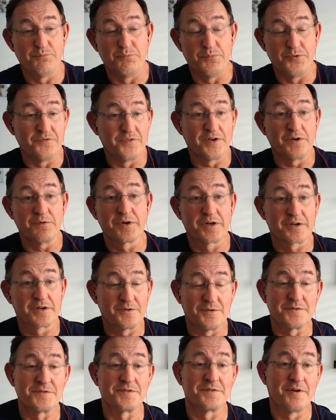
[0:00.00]
moving
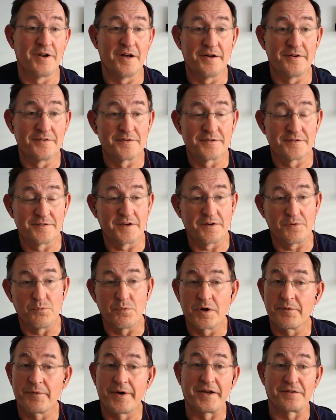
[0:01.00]
workloads around, like,
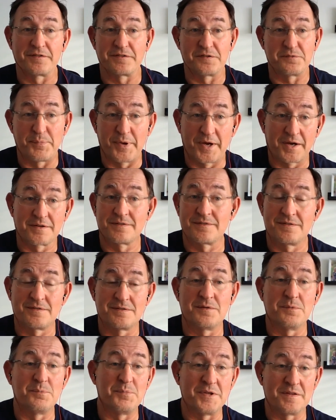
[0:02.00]
what do I
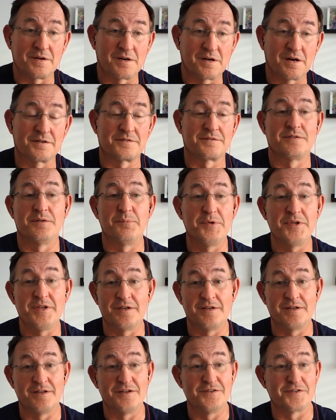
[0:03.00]
expect to be the cost to
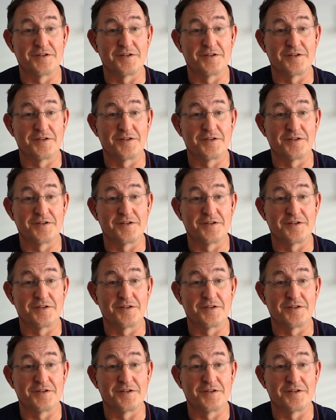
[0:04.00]
be?